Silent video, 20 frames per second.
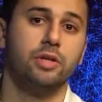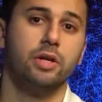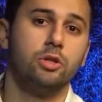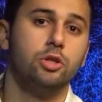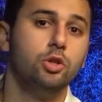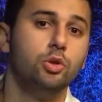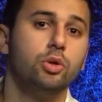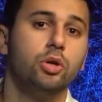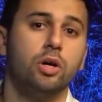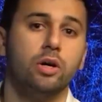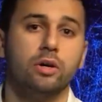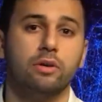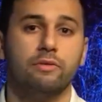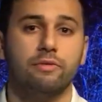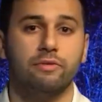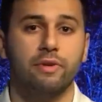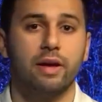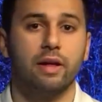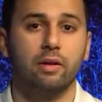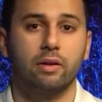you could
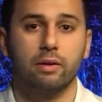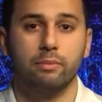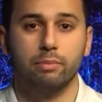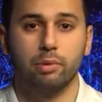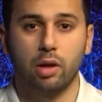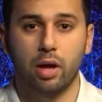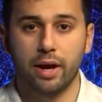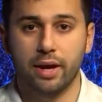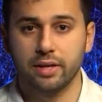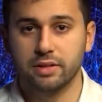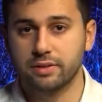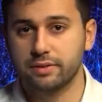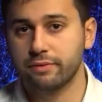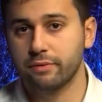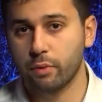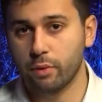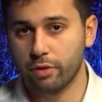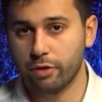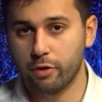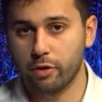fail compliance
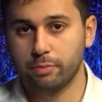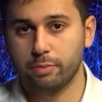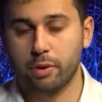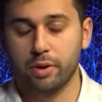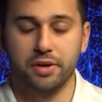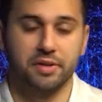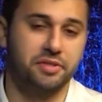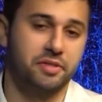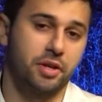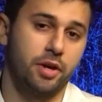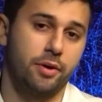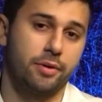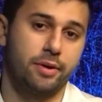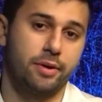for third-party security